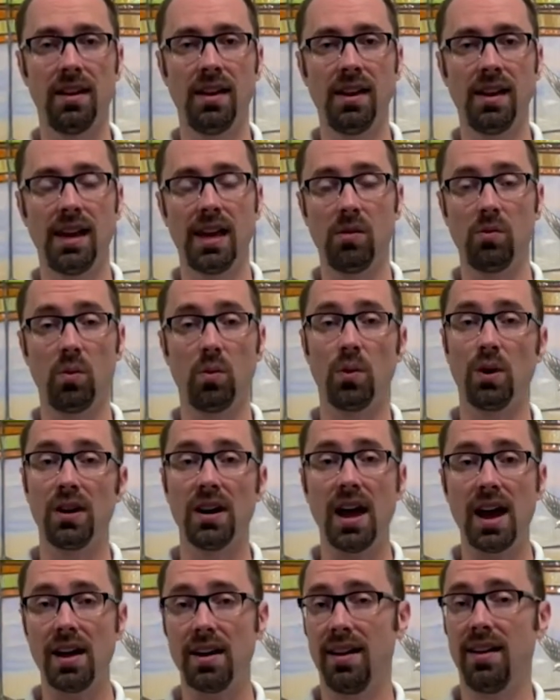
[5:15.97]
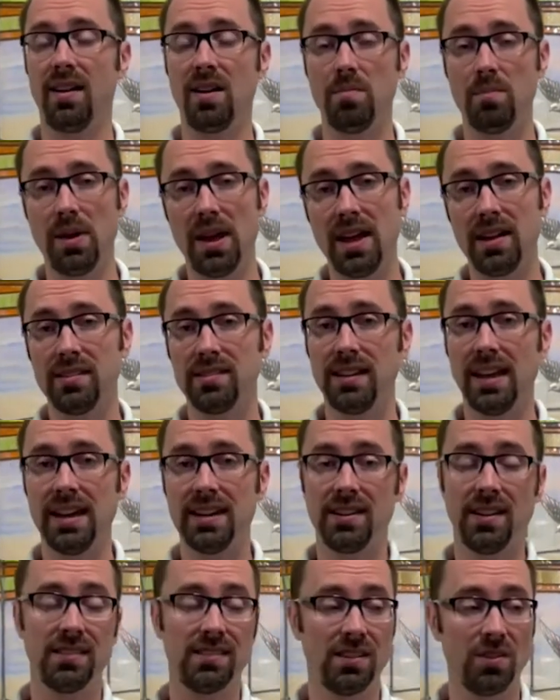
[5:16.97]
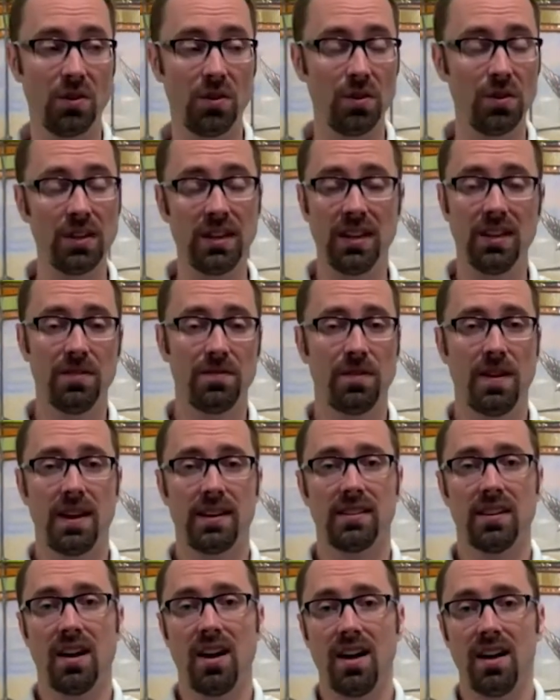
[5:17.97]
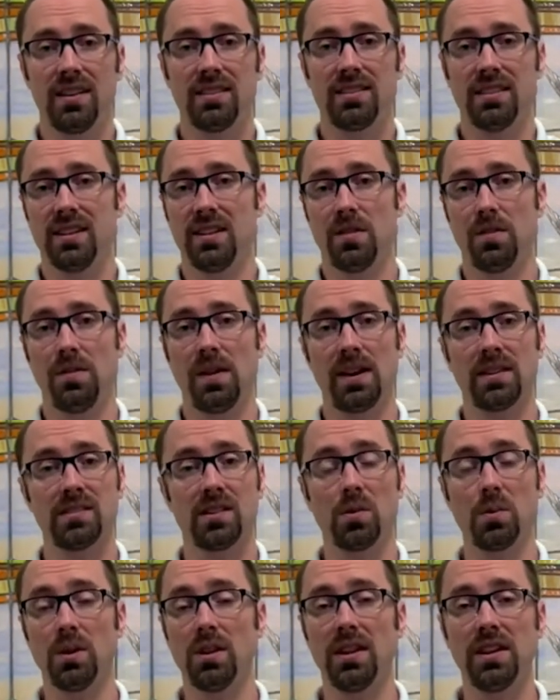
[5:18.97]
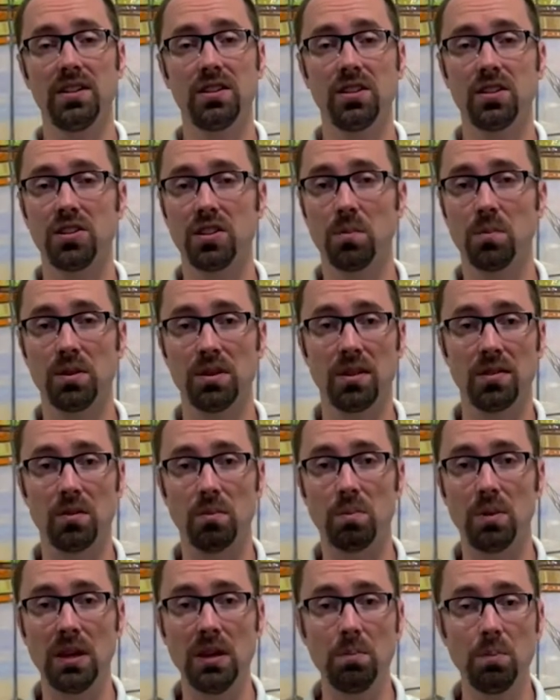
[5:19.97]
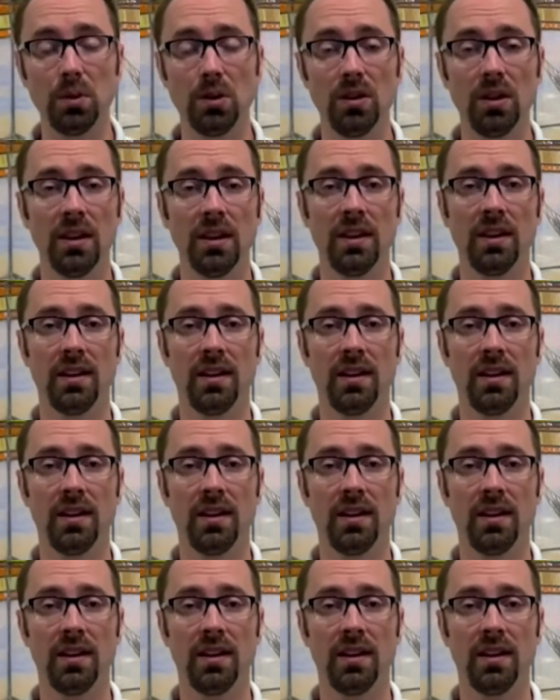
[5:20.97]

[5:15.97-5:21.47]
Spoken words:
And when we're not at our best, that doesn't only affect us, it affects our relationship with other people